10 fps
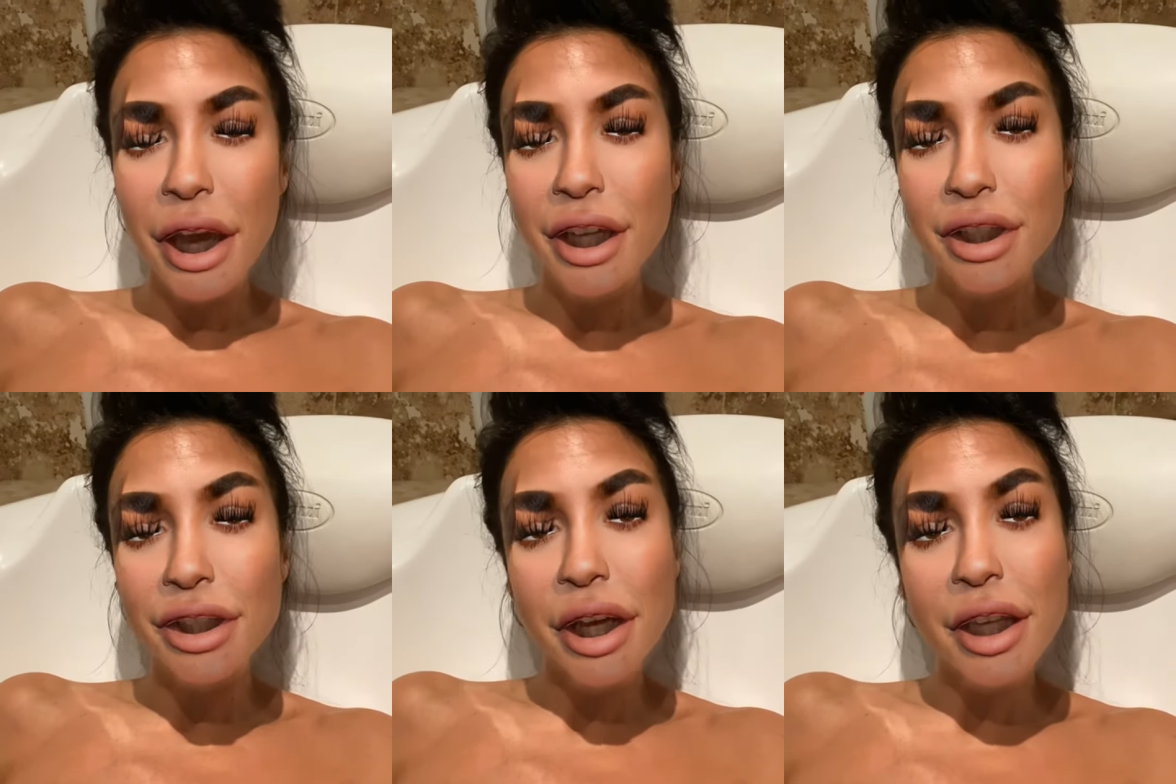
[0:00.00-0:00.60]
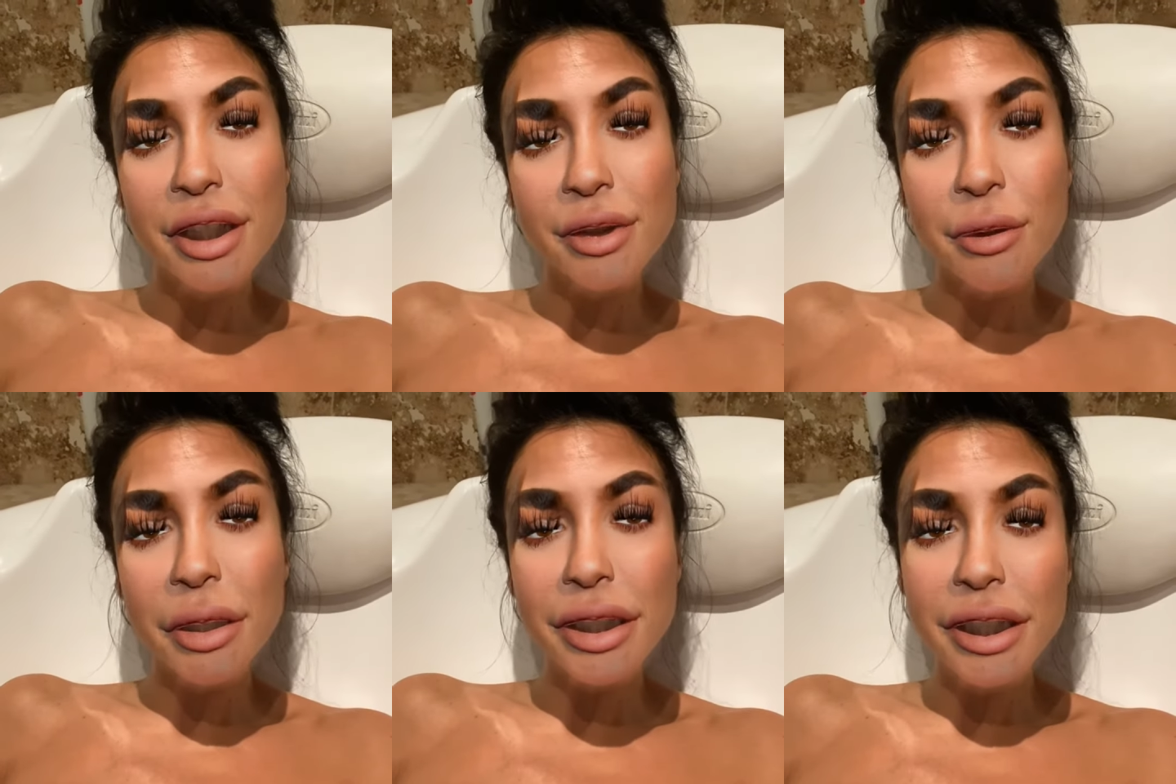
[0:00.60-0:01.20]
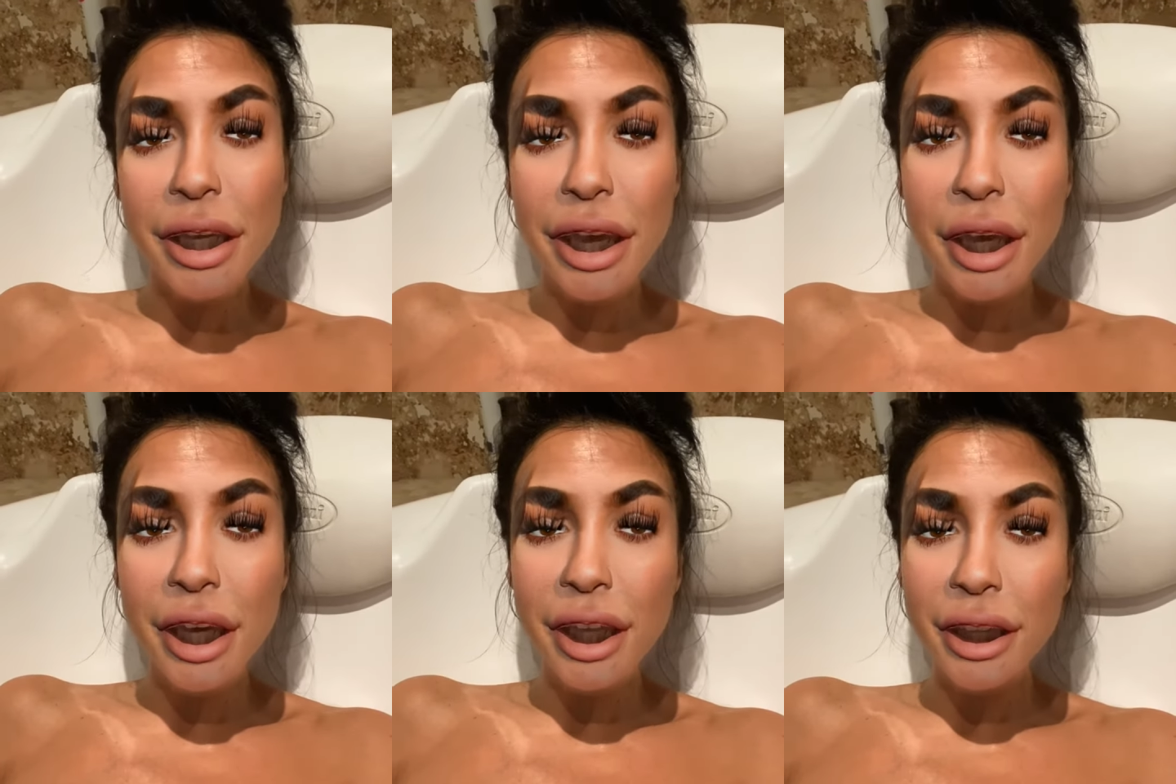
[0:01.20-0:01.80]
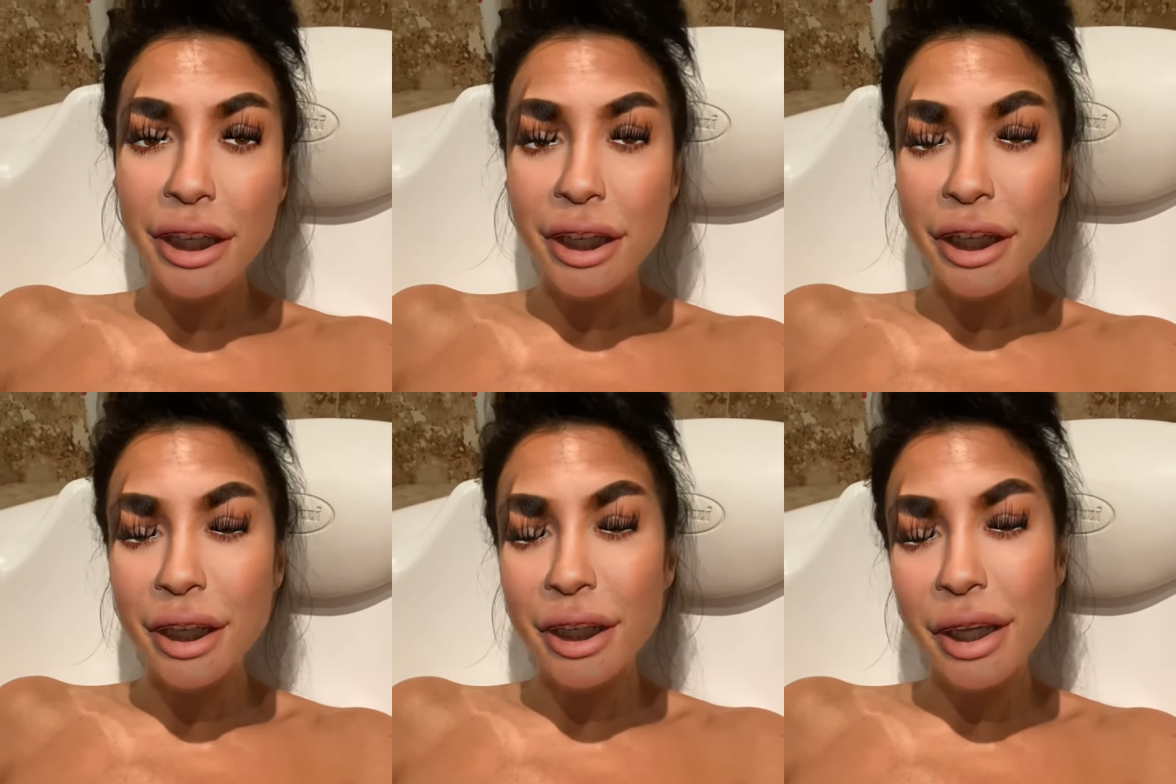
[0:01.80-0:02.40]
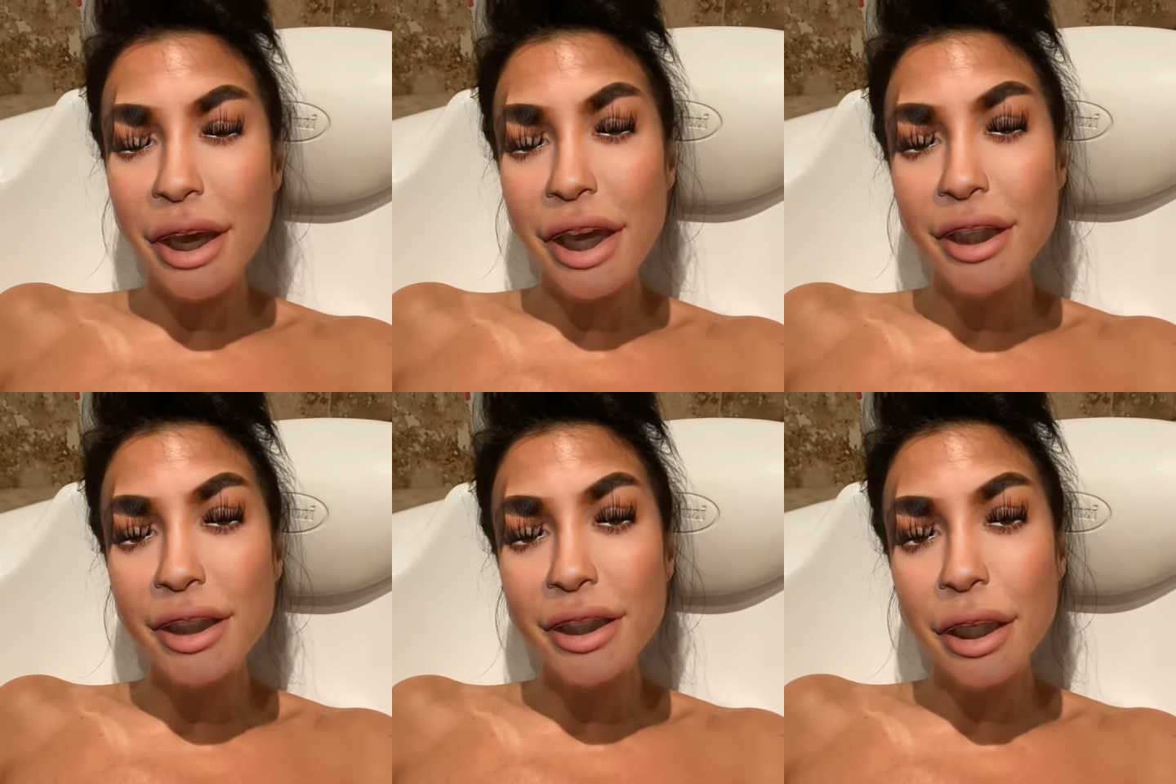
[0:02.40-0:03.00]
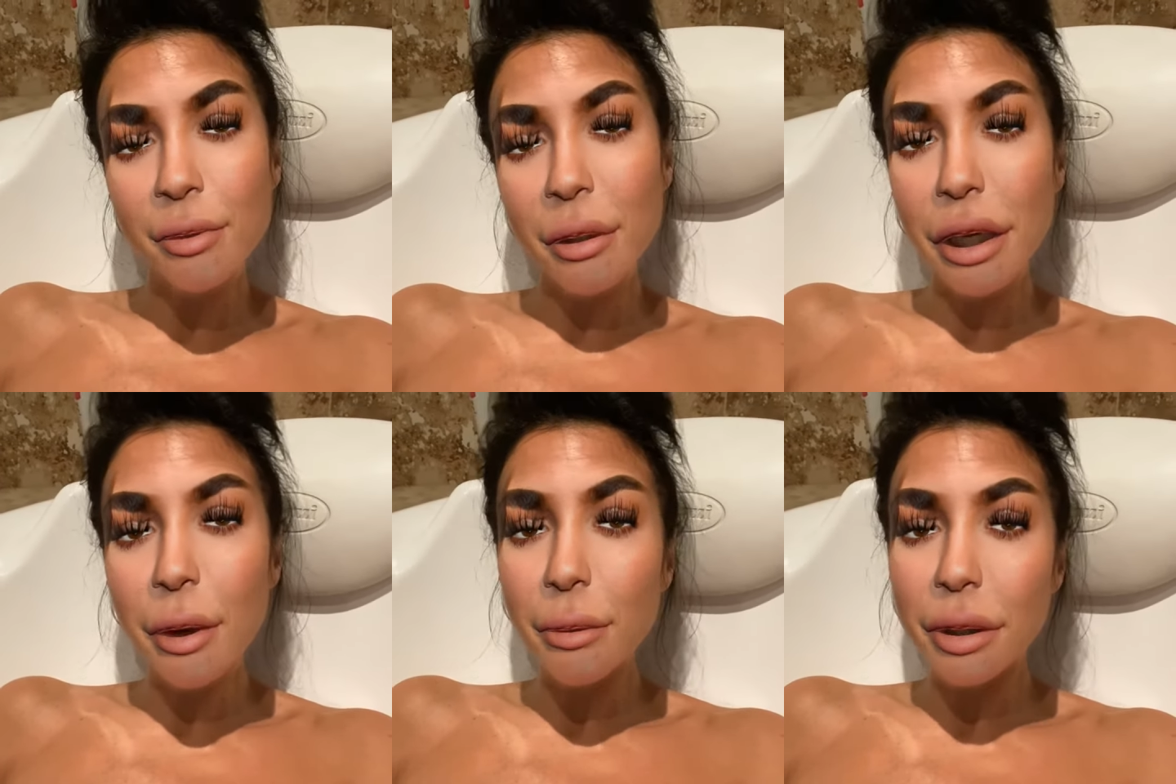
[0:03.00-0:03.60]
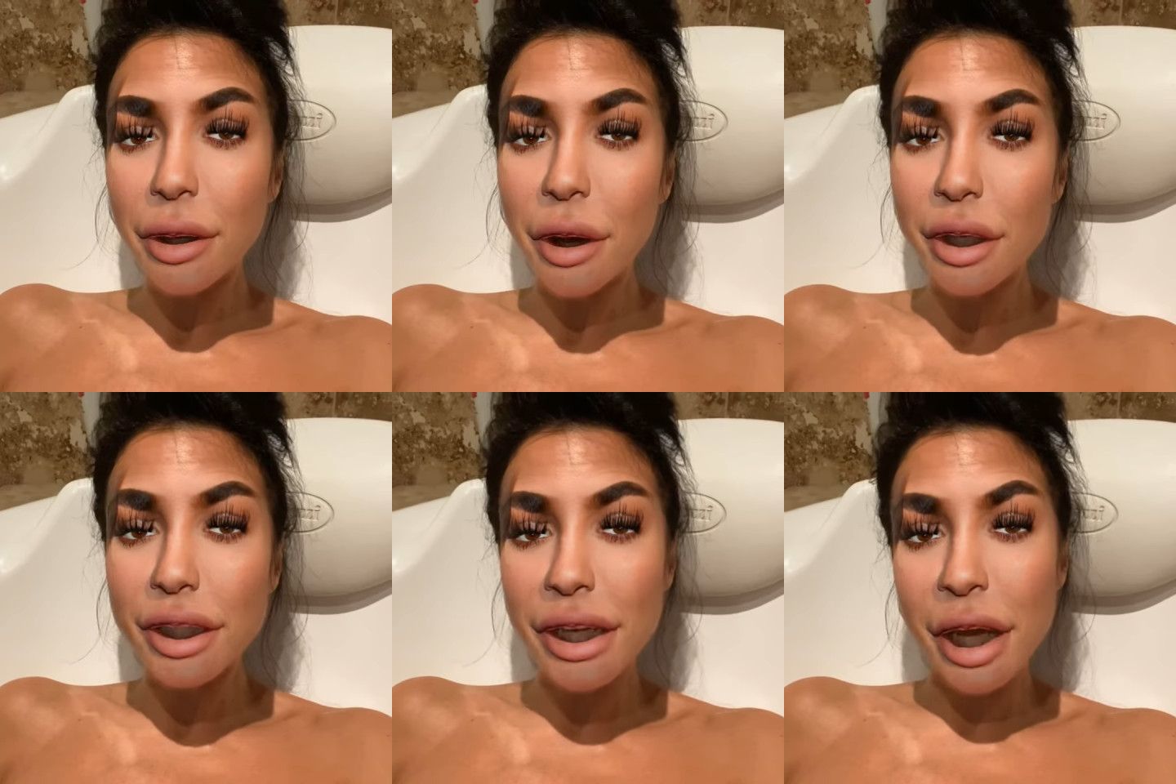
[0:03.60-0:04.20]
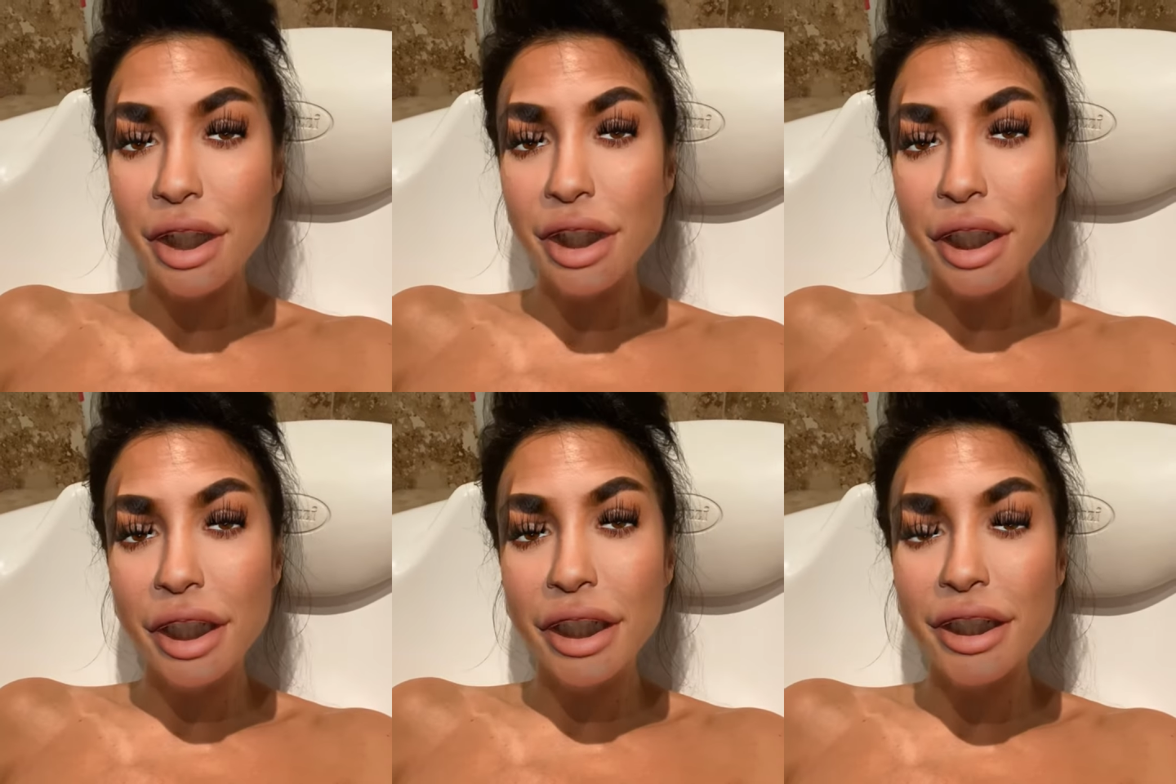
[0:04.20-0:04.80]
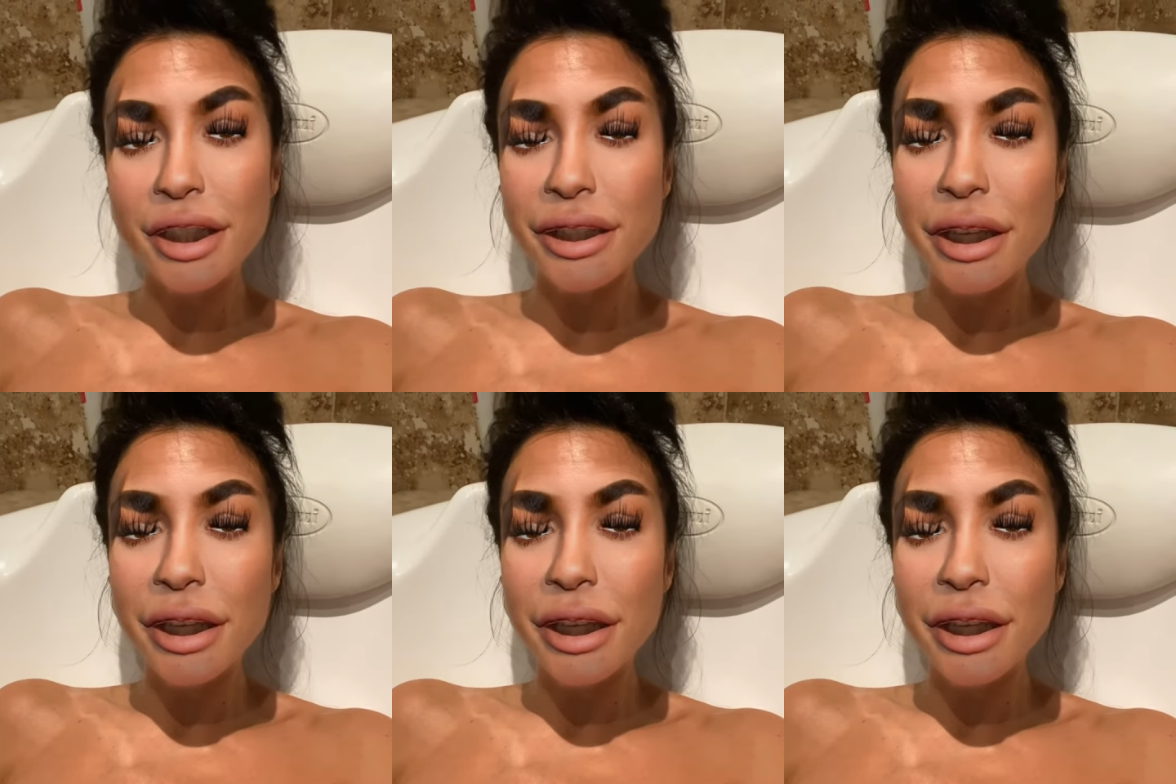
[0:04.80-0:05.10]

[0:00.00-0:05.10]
I just want to say that yes, keeping up with the Kardashians